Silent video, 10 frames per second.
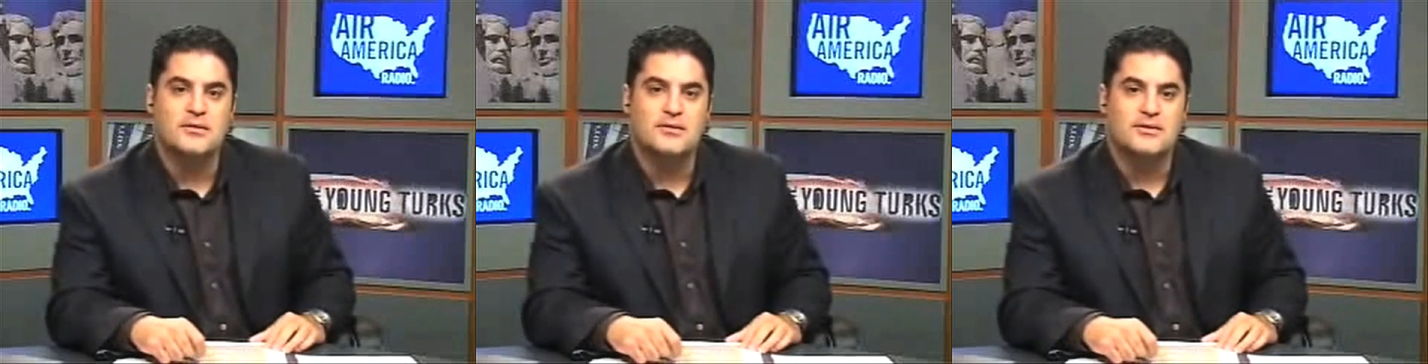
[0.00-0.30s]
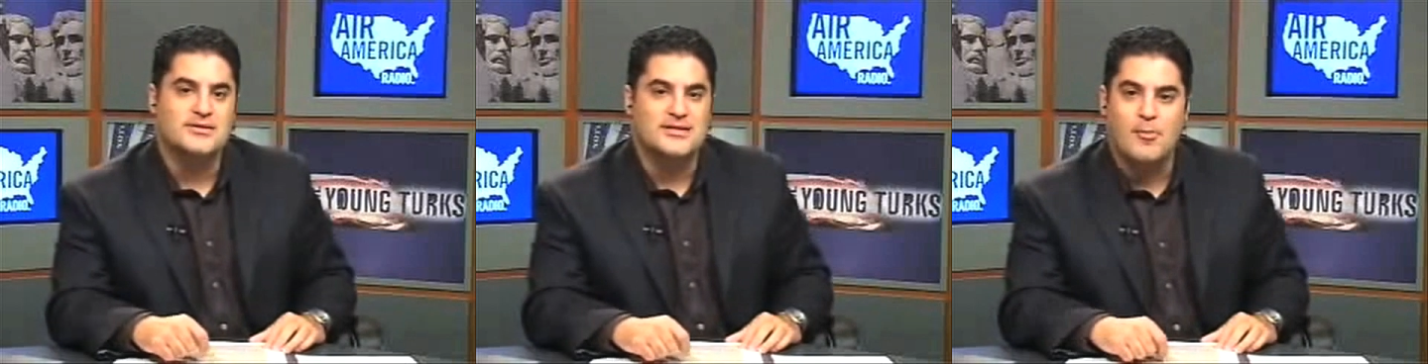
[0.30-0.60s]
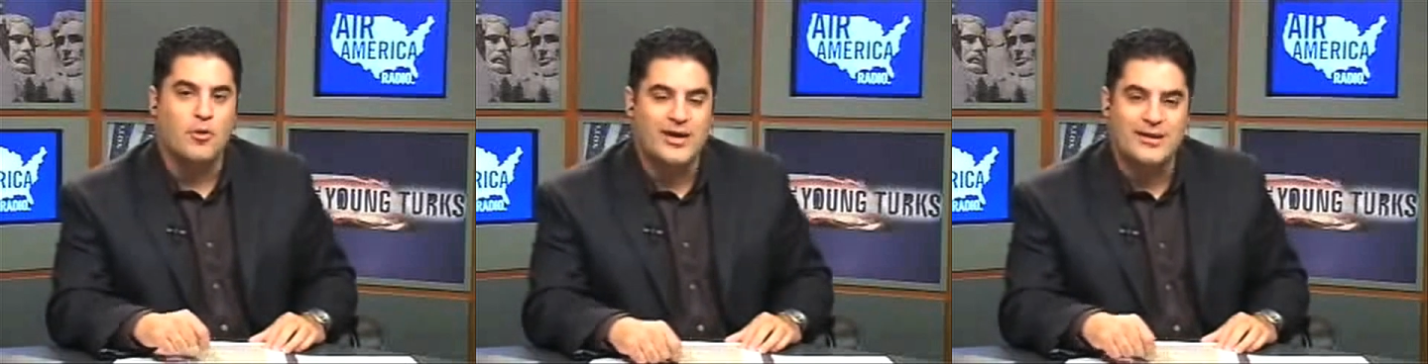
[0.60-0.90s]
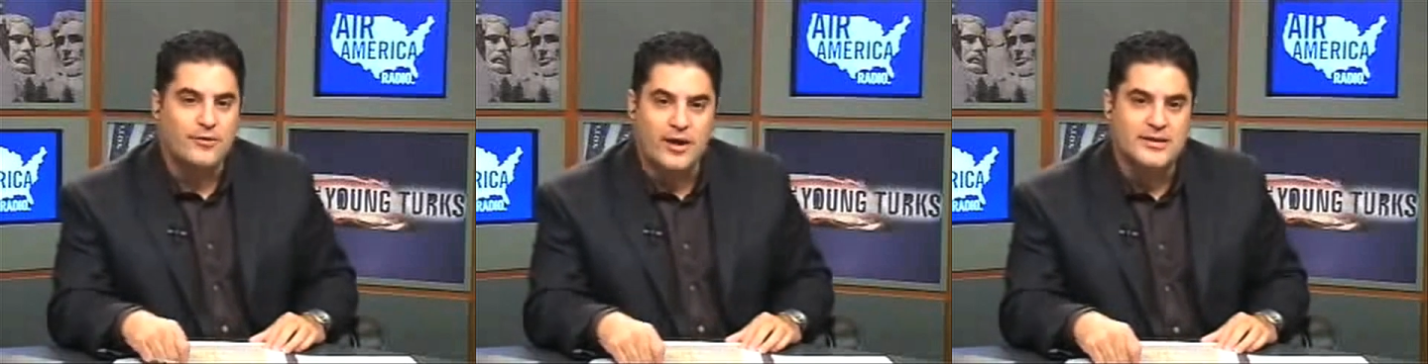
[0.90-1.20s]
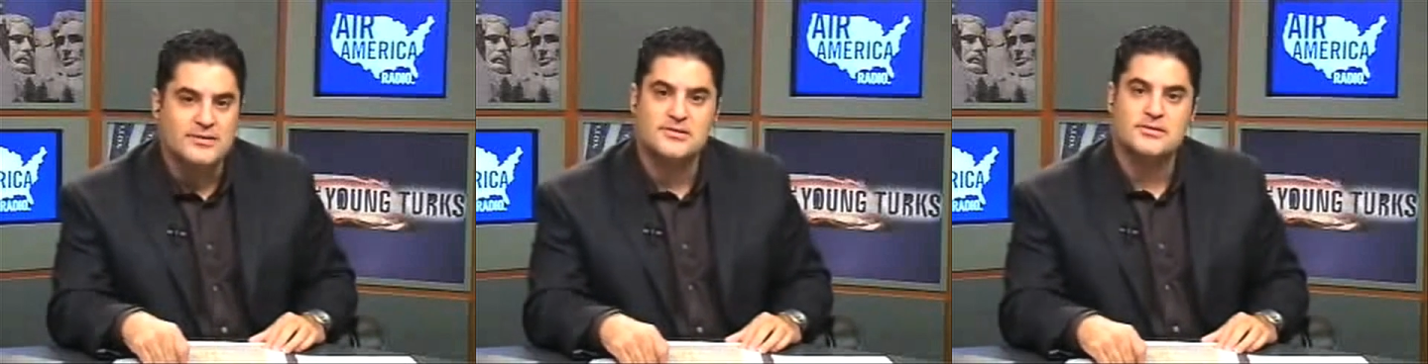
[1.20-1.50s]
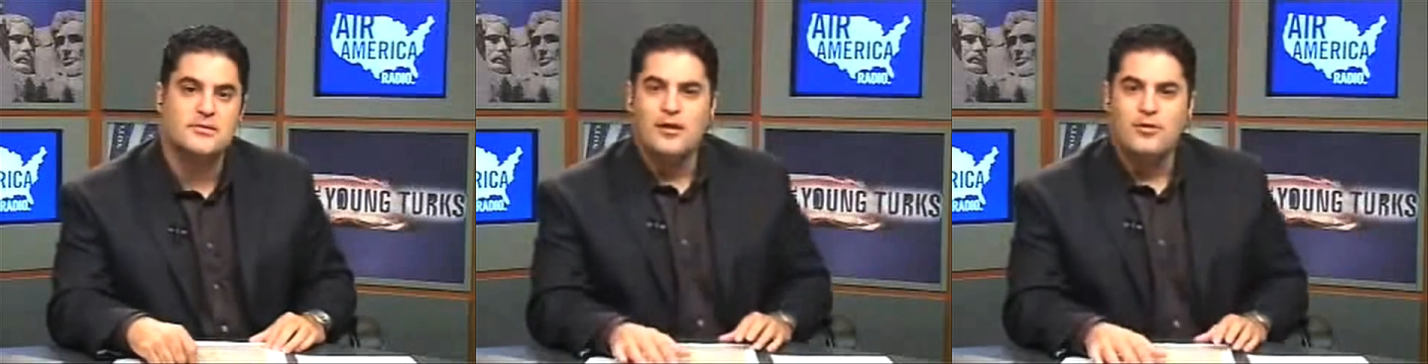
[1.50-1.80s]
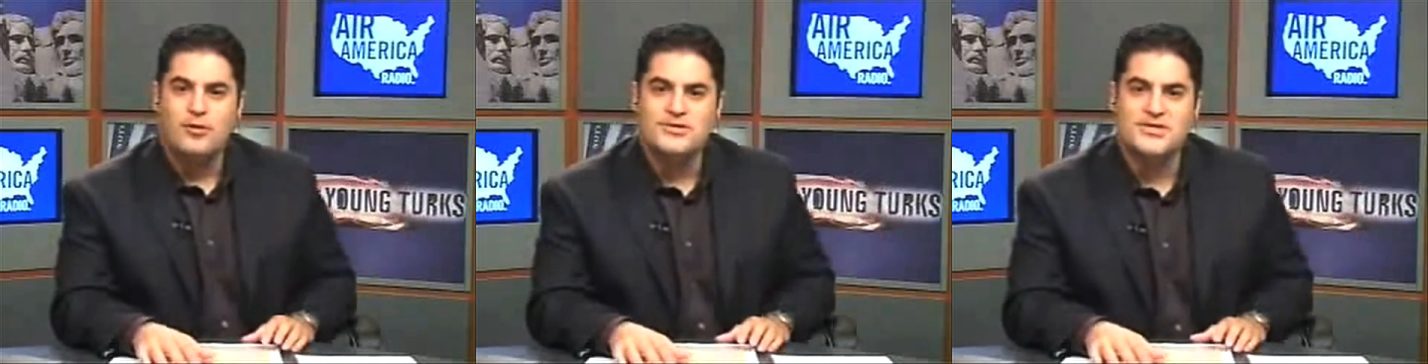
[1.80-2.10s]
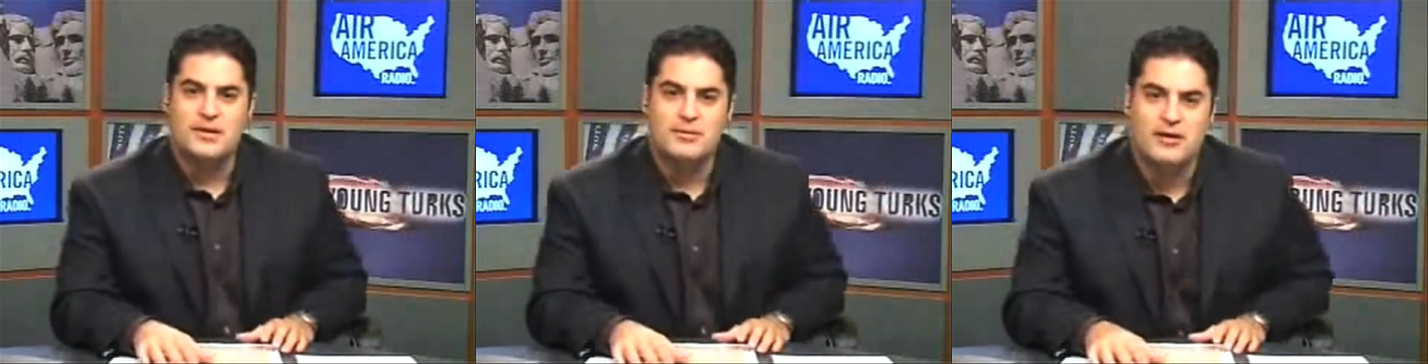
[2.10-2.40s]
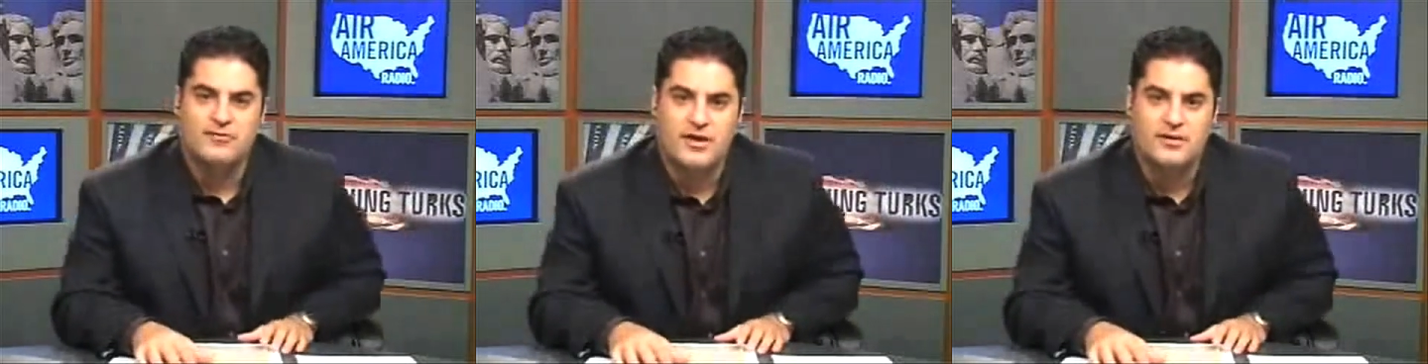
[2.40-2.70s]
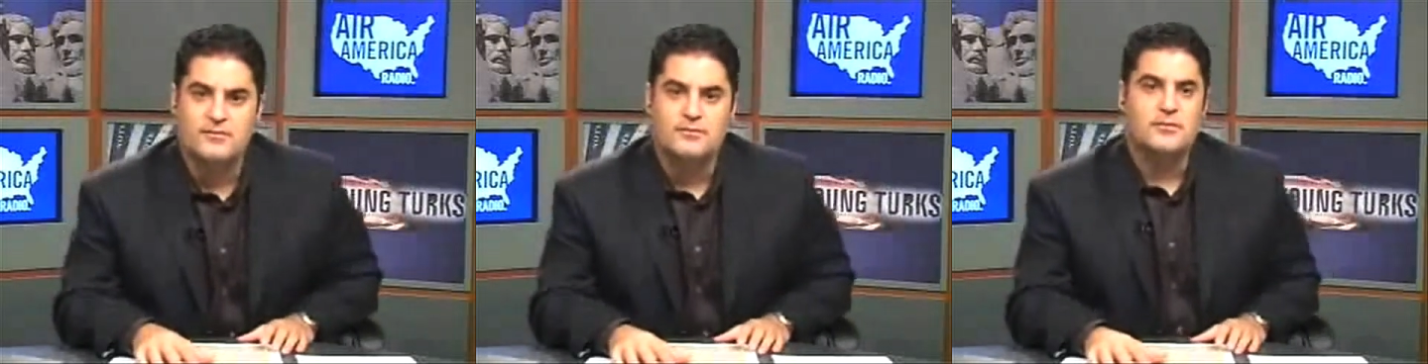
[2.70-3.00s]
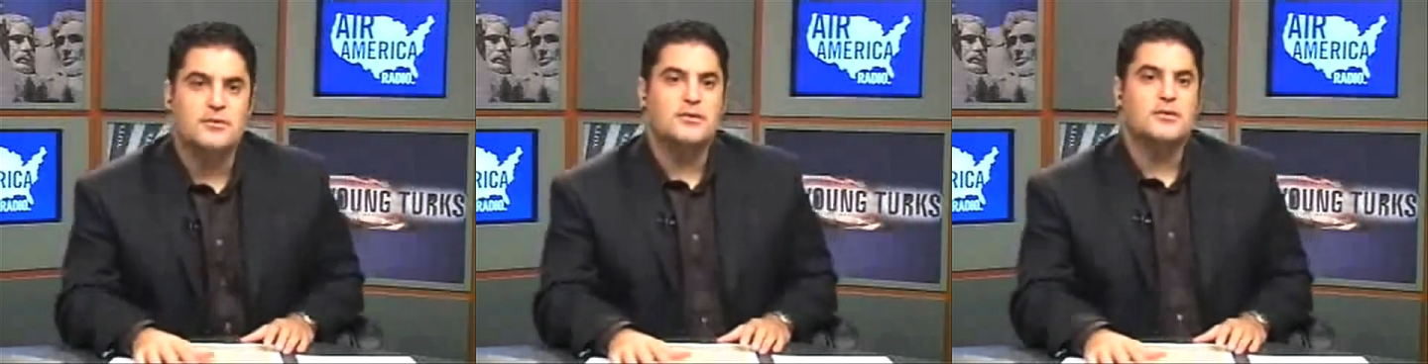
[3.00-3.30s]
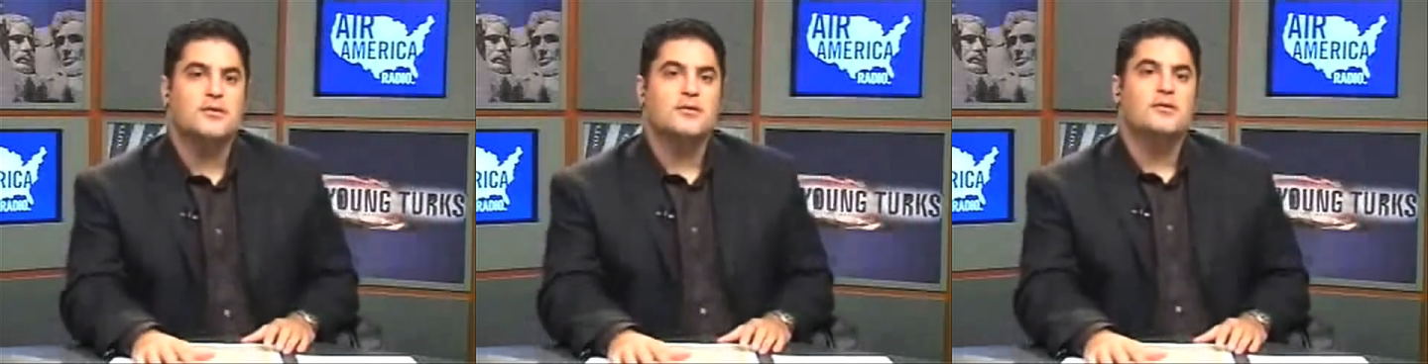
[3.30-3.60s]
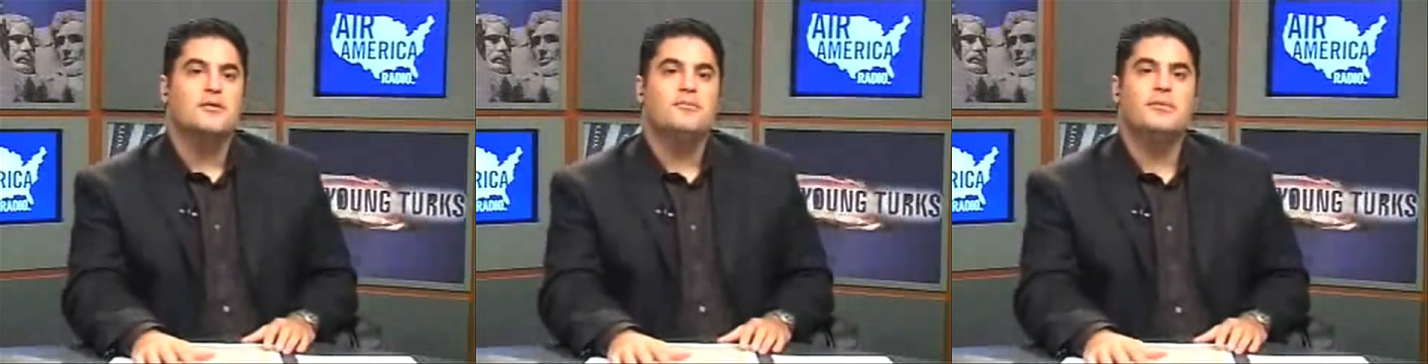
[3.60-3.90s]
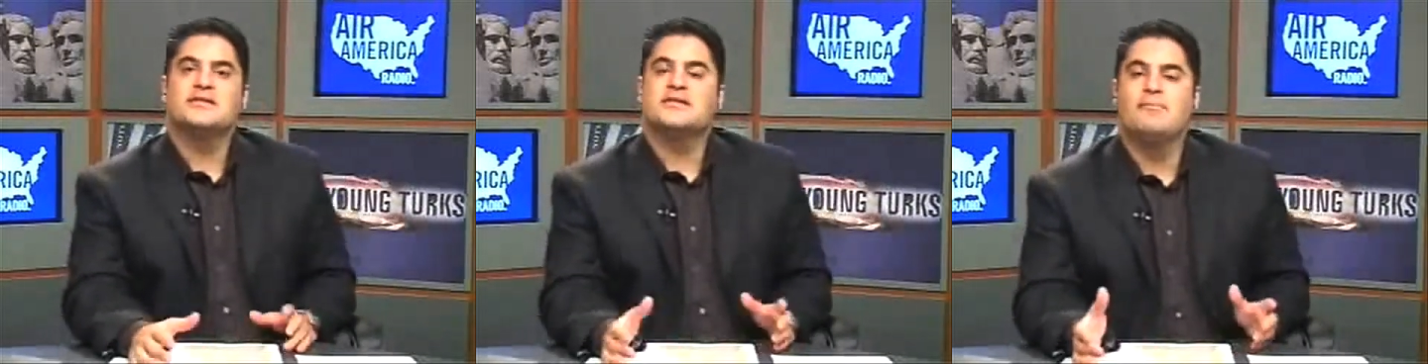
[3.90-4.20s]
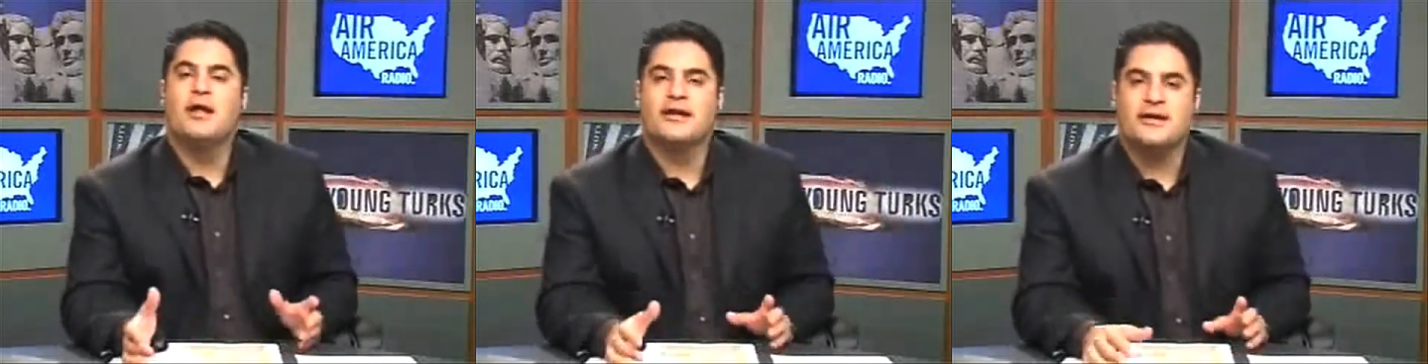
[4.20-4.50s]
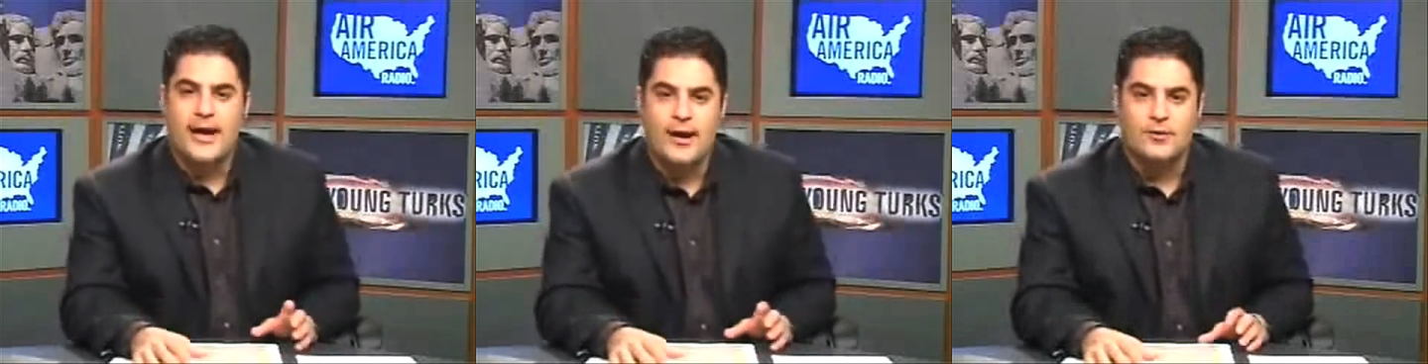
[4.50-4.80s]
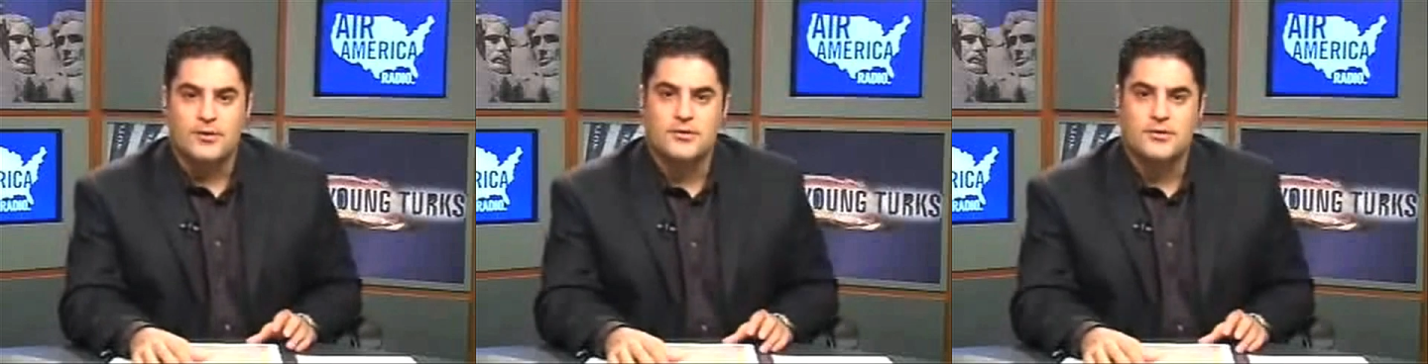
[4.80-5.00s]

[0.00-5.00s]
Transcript: Islamo-Hitlerites. Third reason I'm not afraid of them, because I'm not a coward.